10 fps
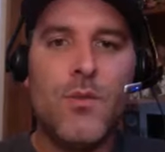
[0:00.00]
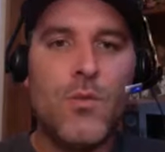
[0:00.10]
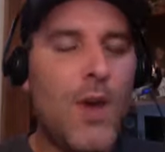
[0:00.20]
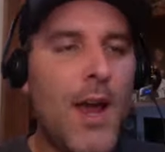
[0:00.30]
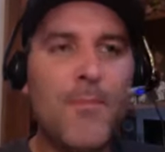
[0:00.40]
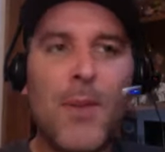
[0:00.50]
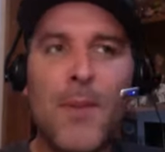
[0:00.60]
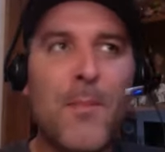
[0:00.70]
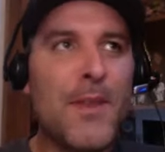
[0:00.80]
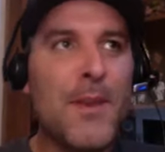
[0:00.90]
Right,
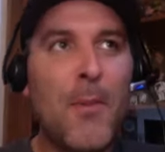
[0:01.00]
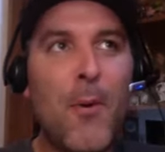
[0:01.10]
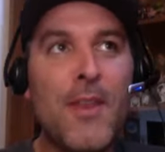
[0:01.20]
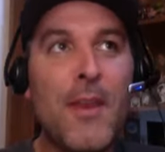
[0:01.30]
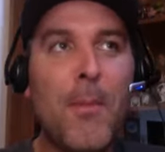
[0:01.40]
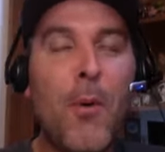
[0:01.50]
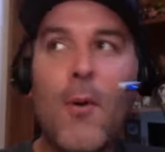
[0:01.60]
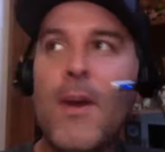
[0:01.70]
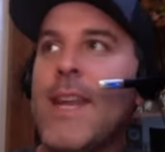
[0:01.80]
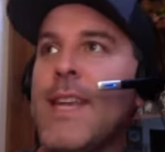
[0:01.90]
but the
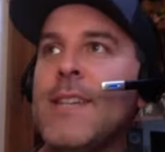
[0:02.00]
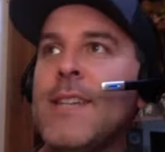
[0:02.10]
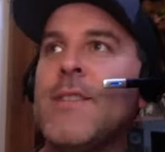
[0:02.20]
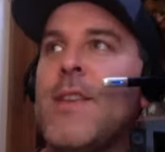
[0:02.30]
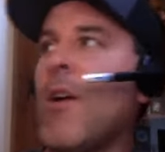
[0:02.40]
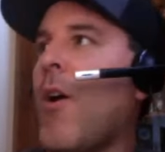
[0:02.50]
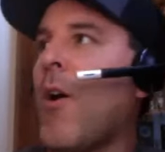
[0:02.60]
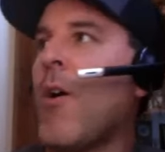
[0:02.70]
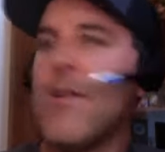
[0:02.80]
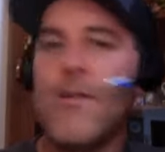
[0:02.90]
point is there
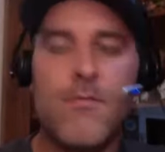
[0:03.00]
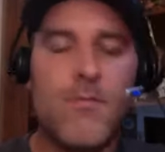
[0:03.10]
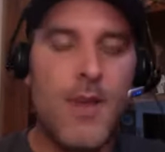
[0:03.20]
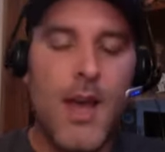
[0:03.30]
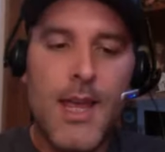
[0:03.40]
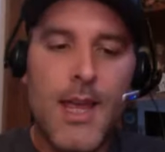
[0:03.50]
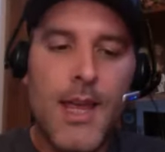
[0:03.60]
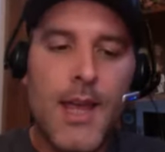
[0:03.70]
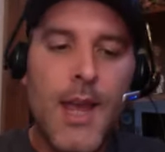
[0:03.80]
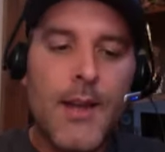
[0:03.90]
aren't
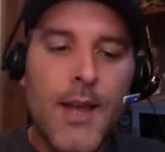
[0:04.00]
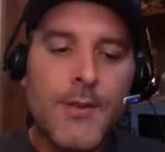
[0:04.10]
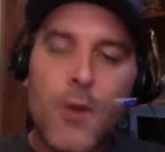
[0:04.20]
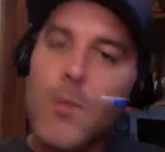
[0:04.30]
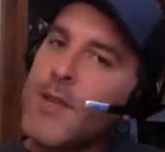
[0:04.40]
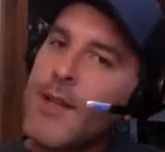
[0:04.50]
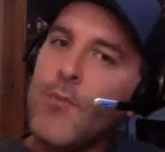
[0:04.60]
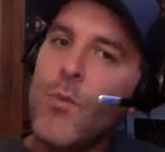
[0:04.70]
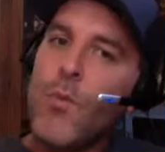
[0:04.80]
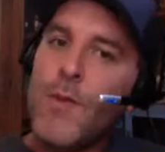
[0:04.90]
it's almost
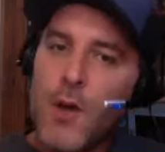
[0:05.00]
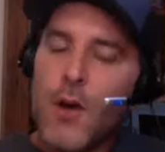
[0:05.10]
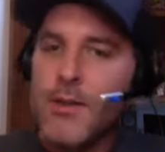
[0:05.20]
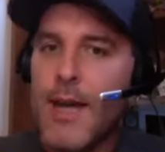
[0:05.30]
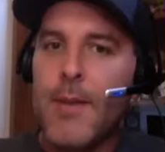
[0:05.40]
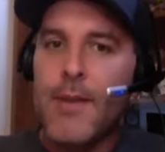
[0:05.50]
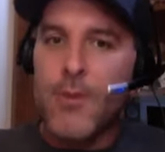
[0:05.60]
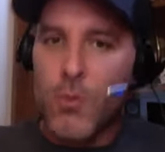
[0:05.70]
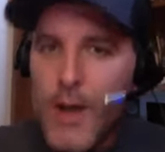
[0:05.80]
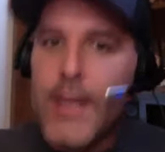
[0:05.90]
we've talked a lot about the
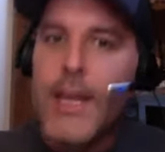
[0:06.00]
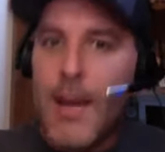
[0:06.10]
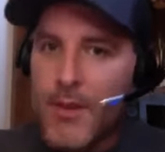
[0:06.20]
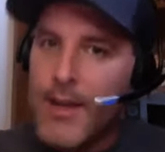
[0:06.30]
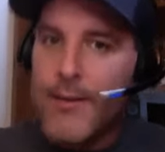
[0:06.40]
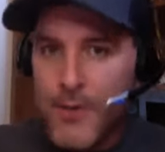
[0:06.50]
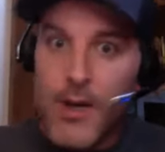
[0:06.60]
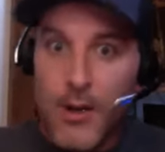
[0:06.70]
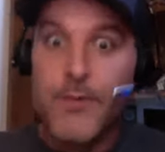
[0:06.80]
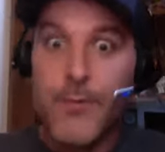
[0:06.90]
running game the last few
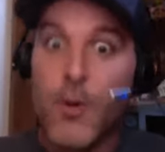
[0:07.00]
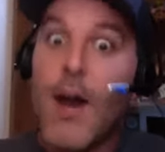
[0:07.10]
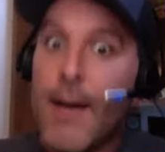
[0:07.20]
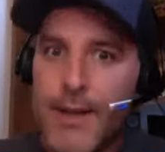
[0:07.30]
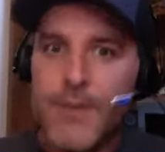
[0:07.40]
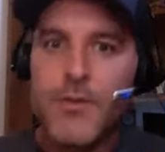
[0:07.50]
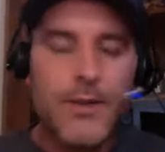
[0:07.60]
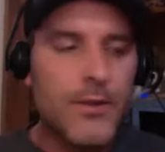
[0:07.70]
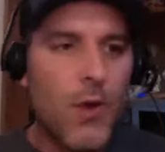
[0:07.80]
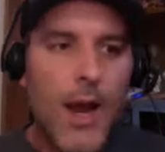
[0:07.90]
years for obvious
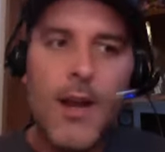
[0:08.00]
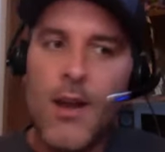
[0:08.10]
reasons, right?